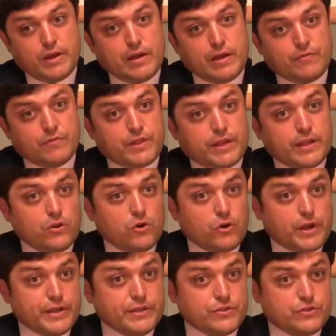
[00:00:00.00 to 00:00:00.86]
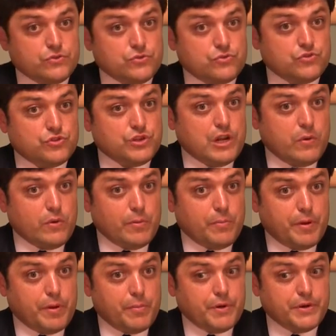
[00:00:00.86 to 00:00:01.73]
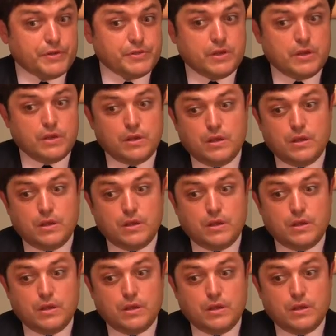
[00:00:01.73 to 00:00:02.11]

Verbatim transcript: have 10 locations to serve our members.